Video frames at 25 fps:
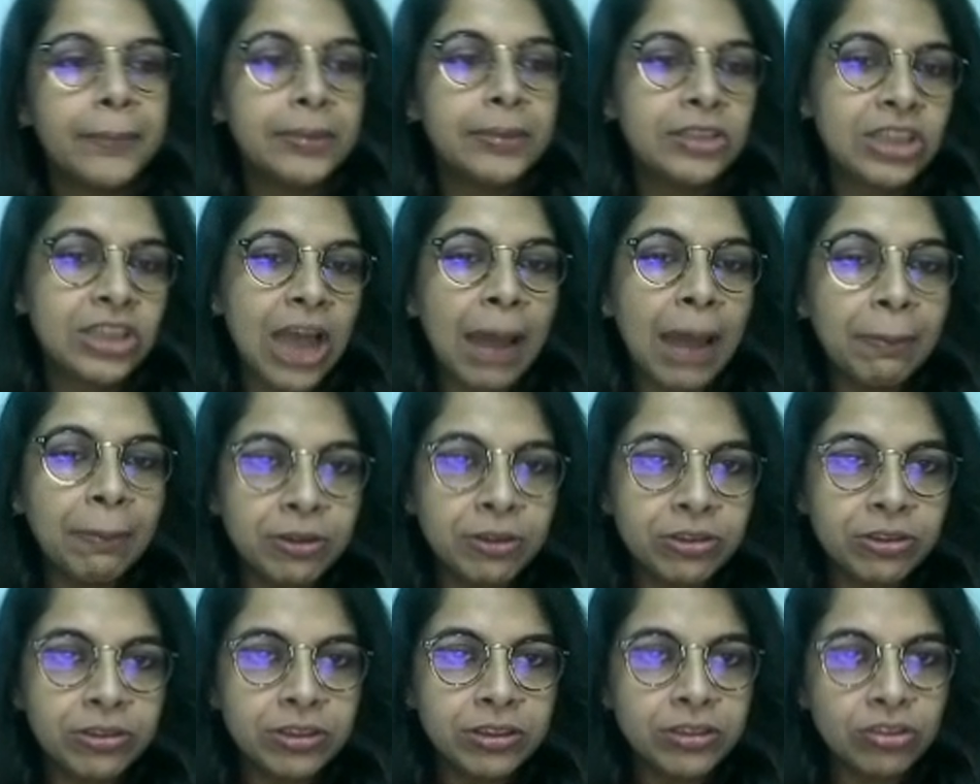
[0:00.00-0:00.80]

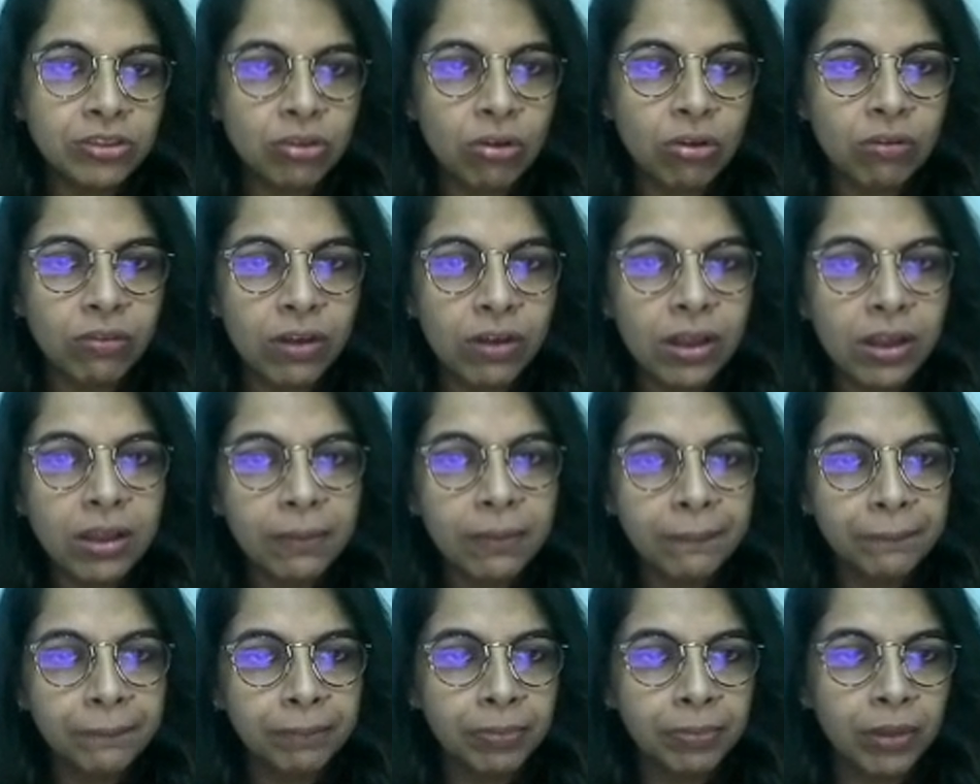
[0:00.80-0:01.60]
chapter is over.
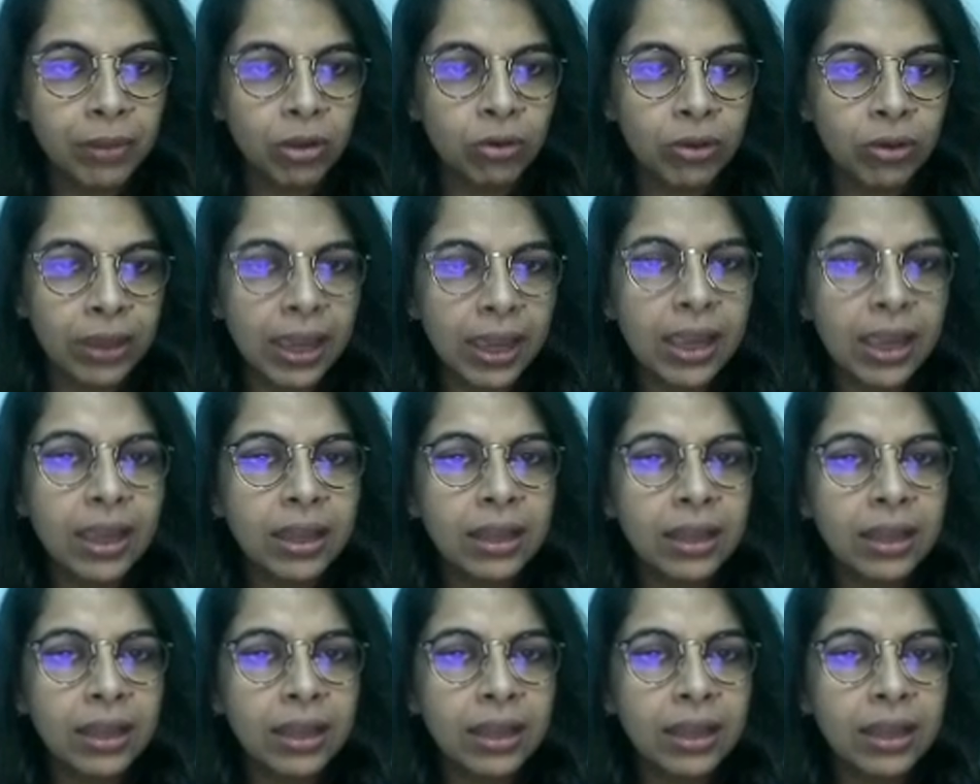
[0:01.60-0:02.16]
Okay.